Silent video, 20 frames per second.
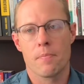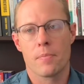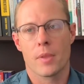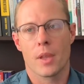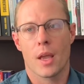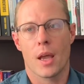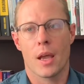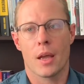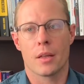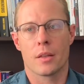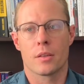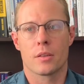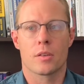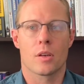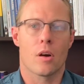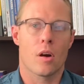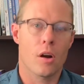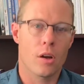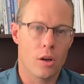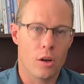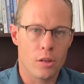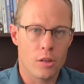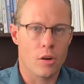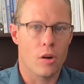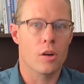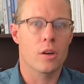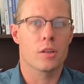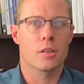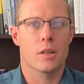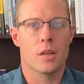And so I got the
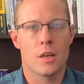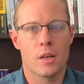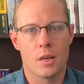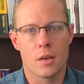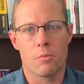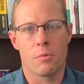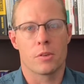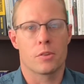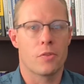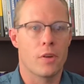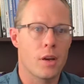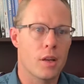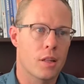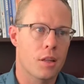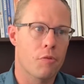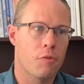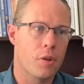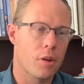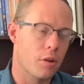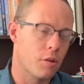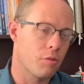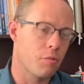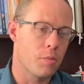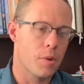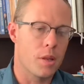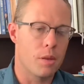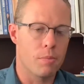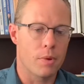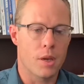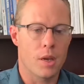harness in. It was very difficult for me in
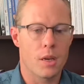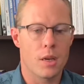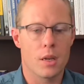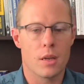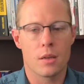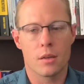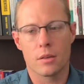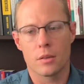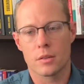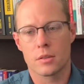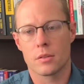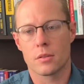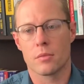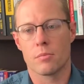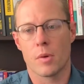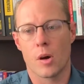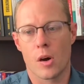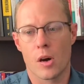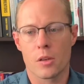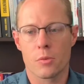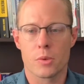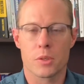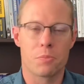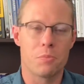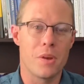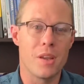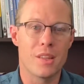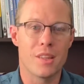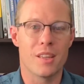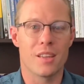the beginning. My heart was
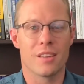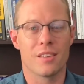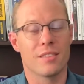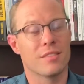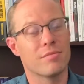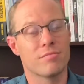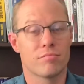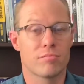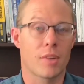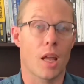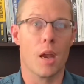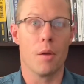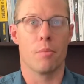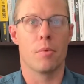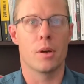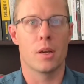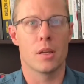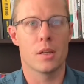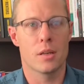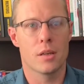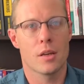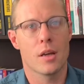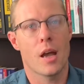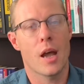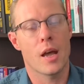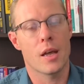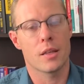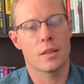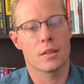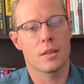beating terribly,
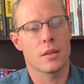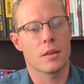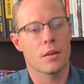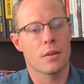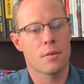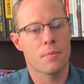and I